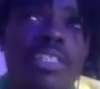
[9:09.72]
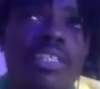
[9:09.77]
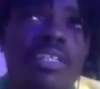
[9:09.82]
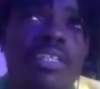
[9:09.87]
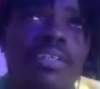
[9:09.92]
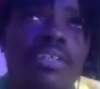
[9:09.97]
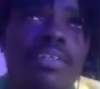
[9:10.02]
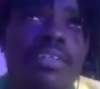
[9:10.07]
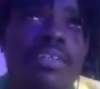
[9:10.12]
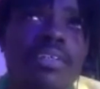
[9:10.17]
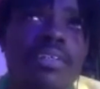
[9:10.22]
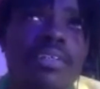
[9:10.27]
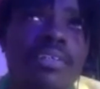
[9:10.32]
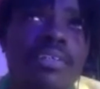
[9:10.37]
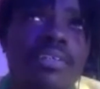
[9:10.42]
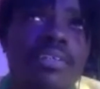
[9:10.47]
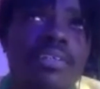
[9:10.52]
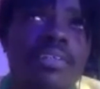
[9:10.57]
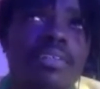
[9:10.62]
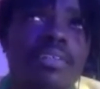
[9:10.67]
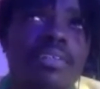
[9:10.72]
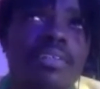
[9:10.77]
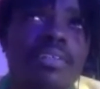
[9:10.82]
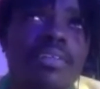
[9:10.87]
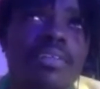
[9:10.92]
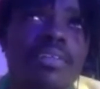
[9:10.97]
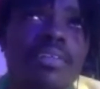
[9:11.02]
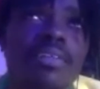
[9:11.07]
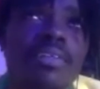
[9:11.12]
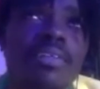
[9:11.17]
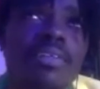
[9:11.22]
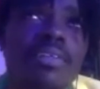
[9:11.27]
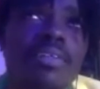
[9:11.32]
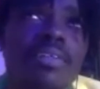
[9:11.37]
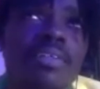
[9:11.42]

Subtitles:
Nothing is said.